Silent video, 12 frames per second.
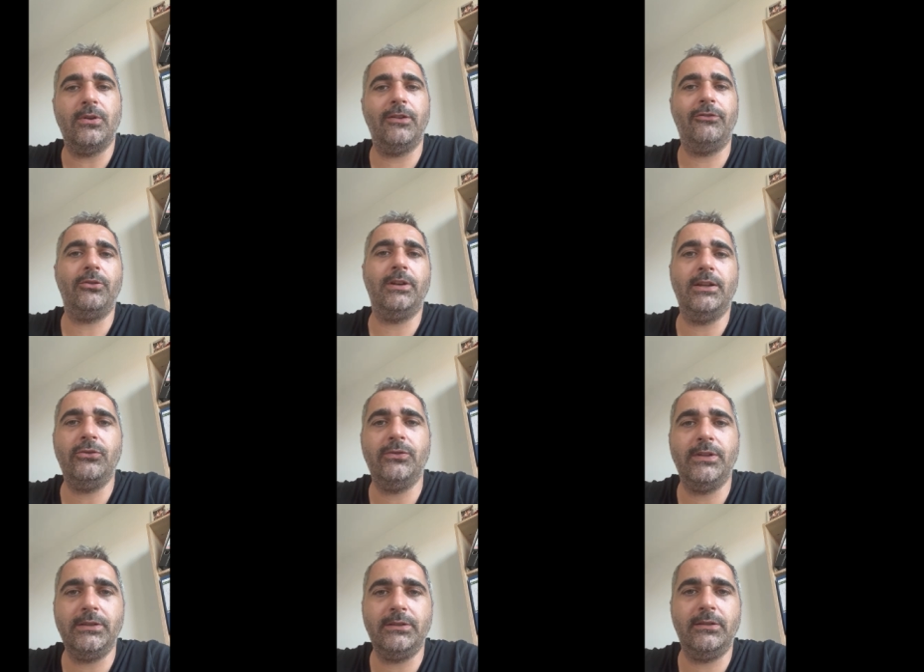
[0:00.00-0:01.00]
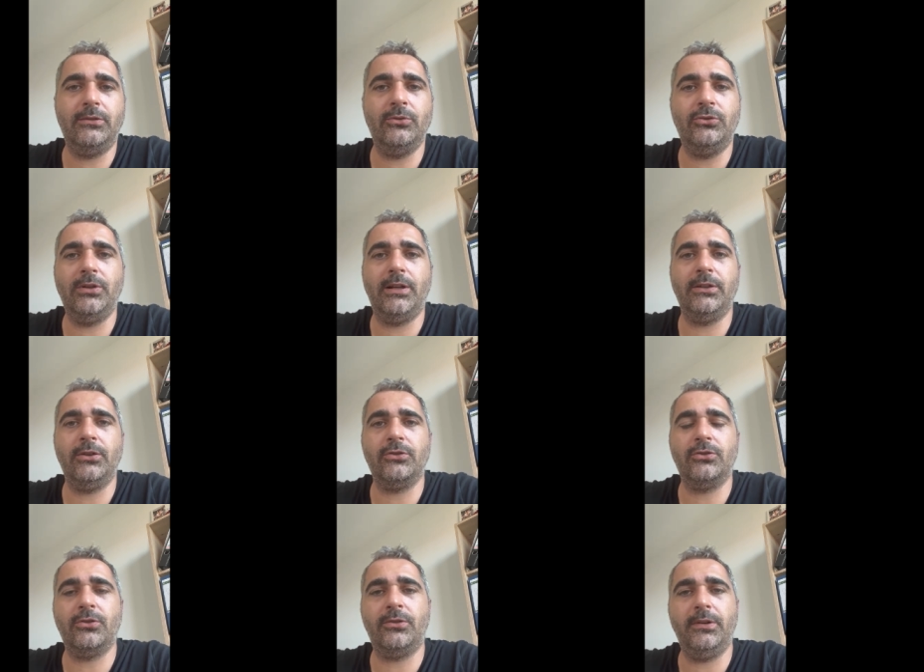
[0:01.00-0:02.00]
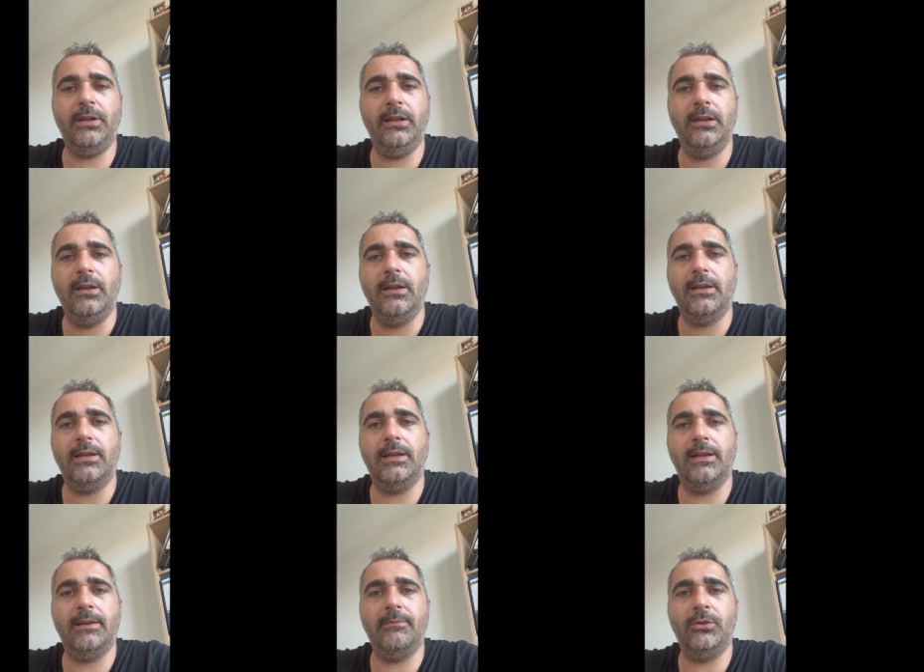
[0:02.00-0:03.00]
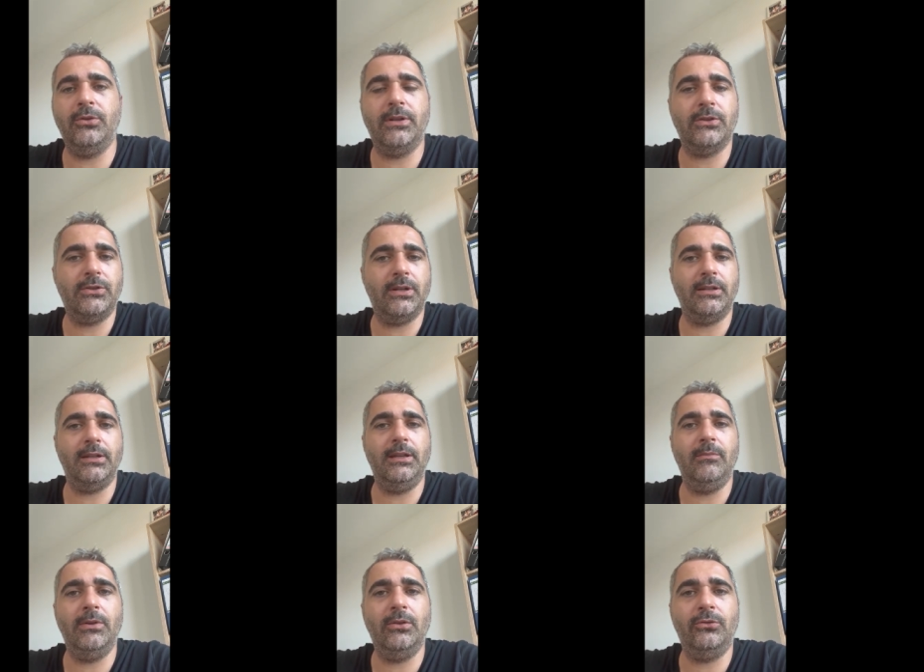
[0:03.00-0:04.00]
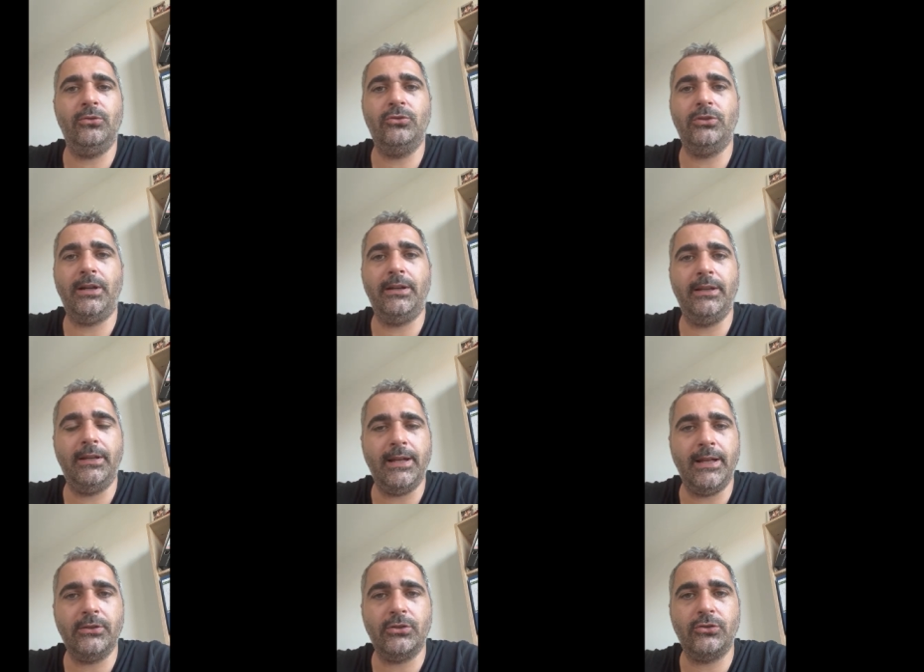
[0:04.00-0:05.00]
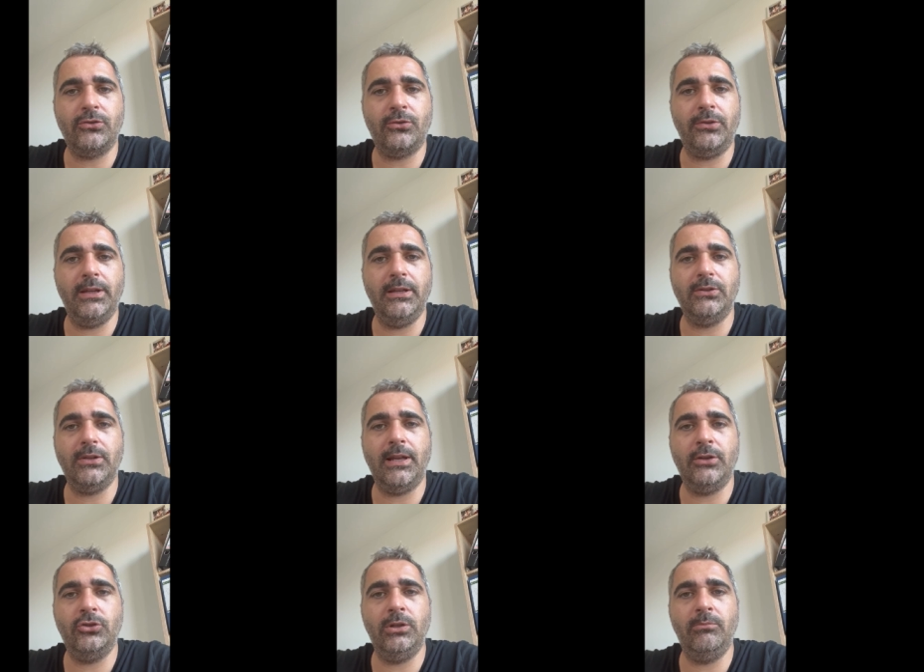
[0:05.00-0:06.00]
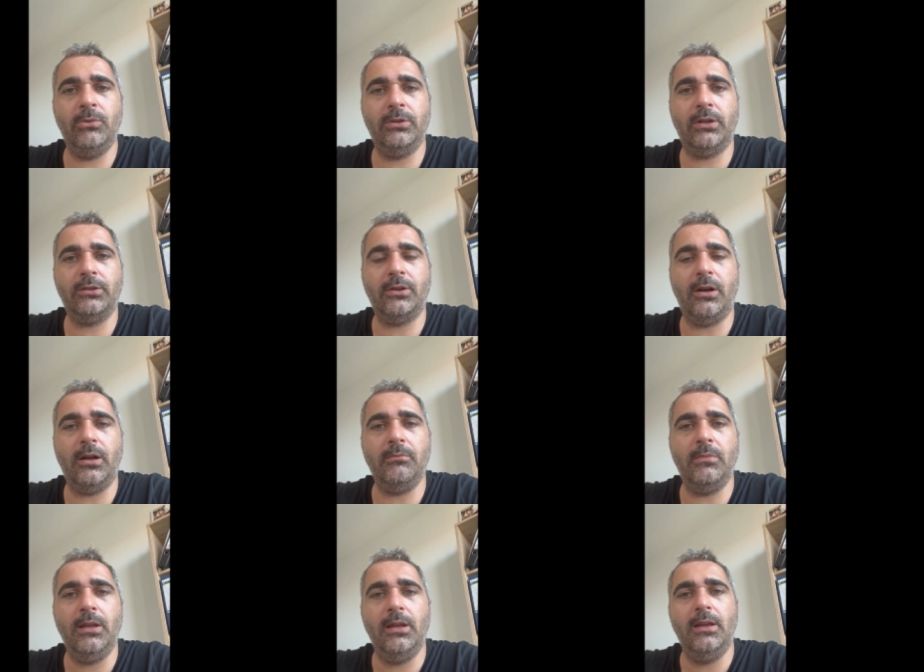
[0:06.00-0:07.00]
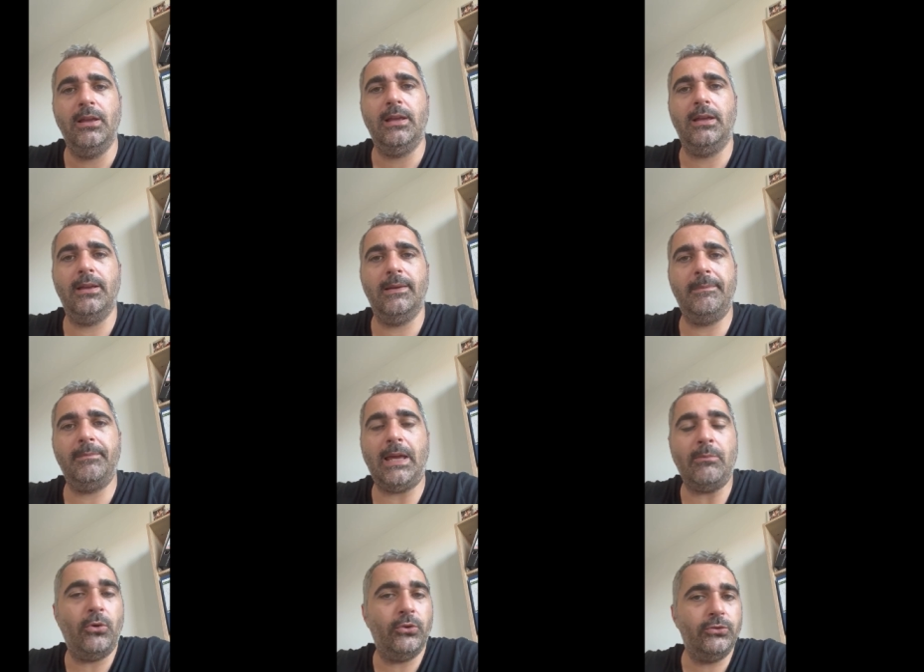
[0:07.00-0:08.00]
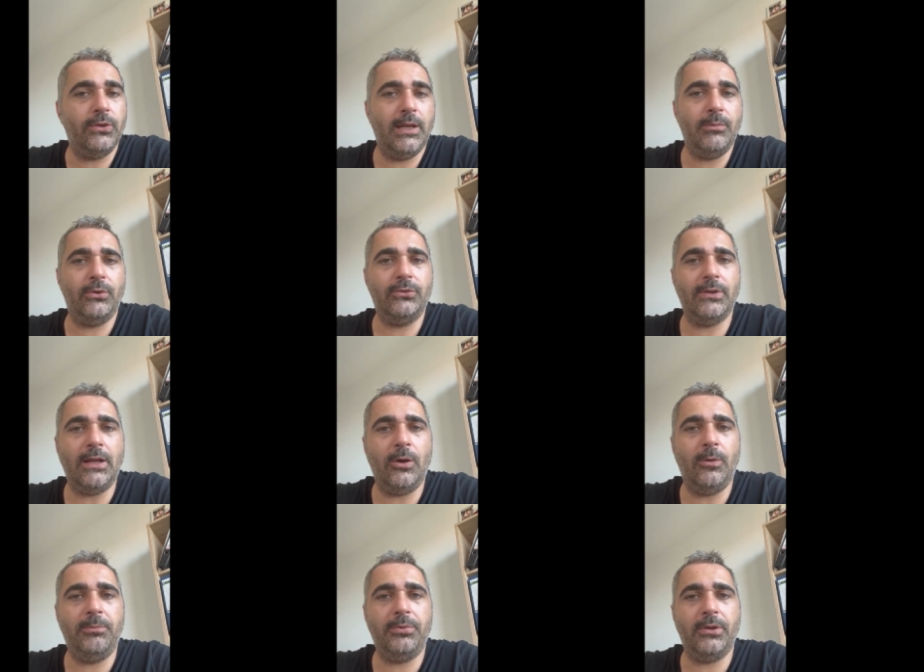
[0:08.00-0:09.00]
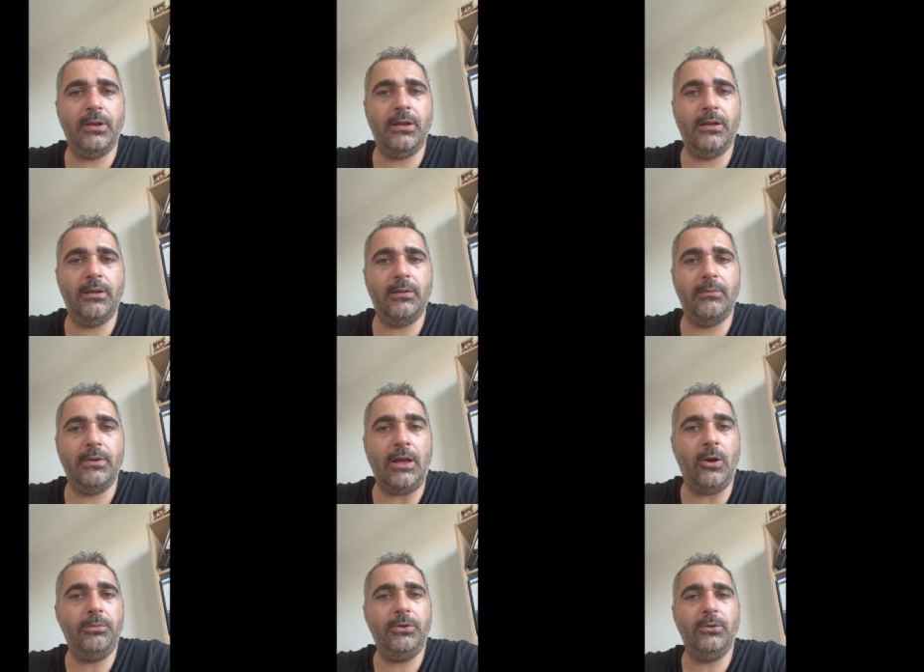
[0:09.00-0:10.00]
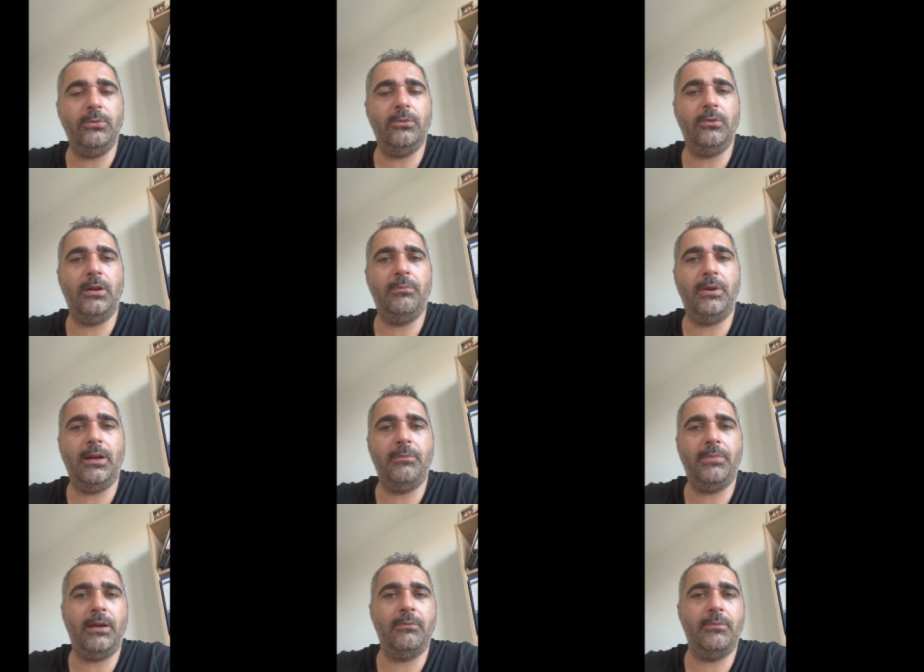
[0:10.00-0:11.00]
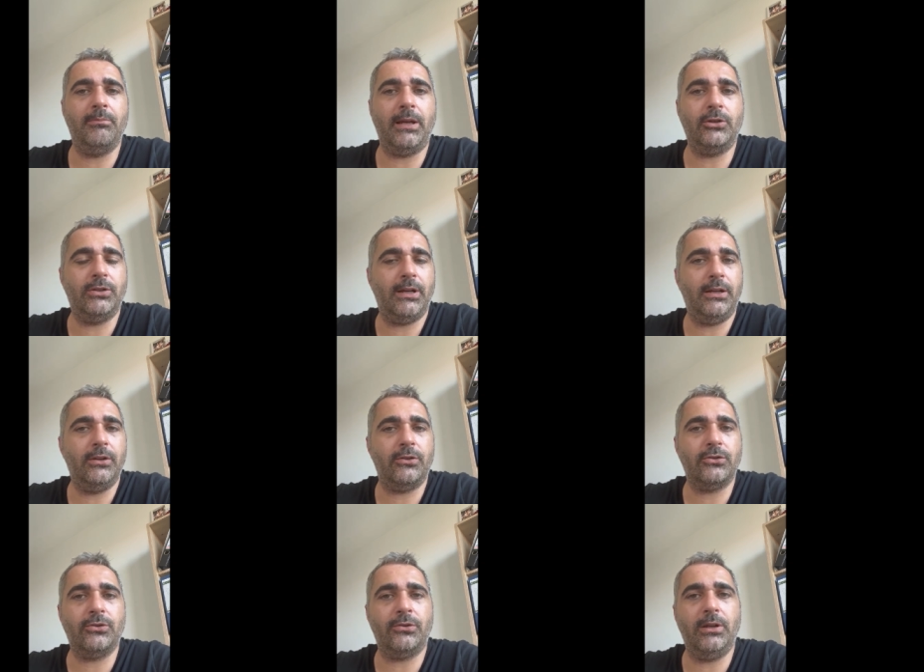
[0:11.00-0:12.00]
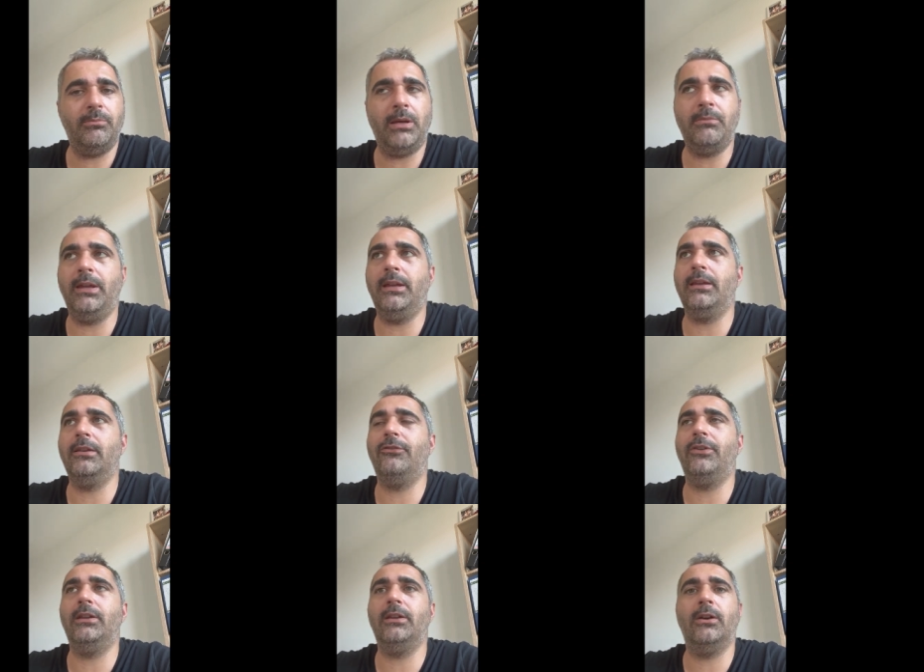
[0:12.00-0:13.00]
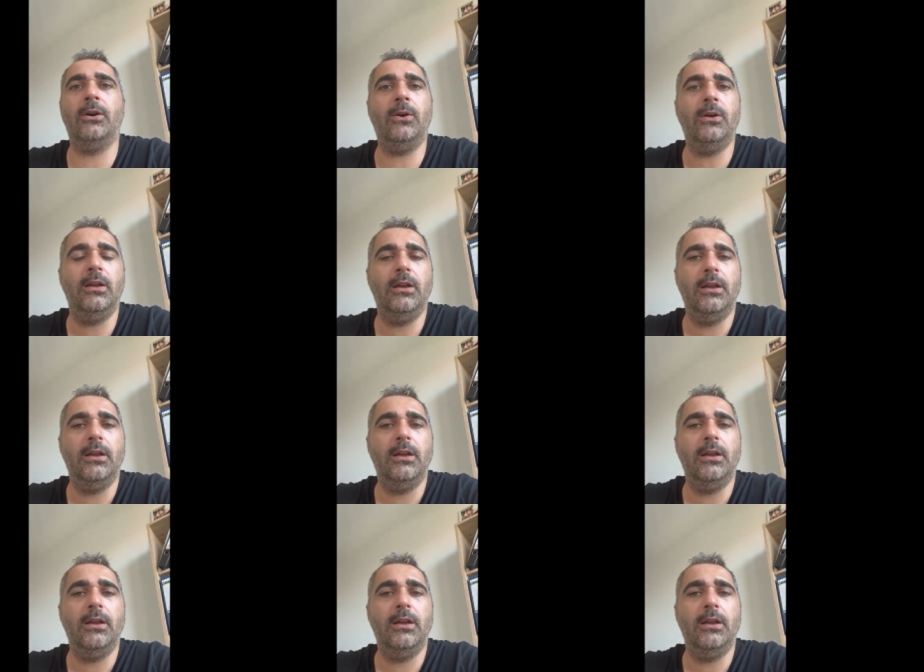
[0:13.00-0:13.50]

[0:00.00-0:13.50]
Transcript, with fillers: if you're interested to share your story, um, you can send an email to sharingcancerstories at gmail.com. Um, I'm also able to help uh, help you uh, by, by, by sharing your story, by making the video.